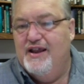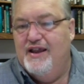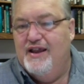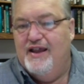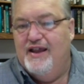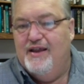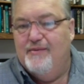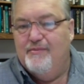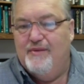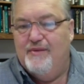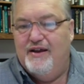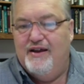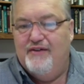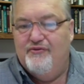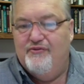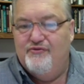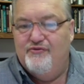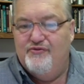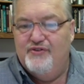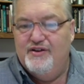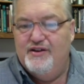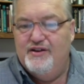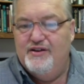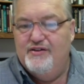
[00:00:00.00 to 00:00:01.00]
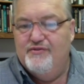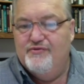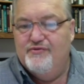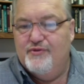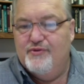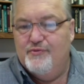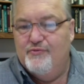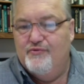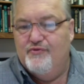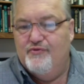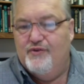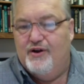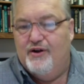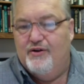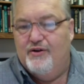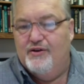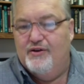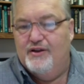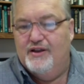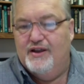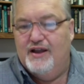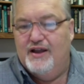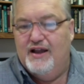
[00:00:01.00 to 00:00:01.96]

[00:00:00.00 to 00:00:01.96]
and my feet from falling.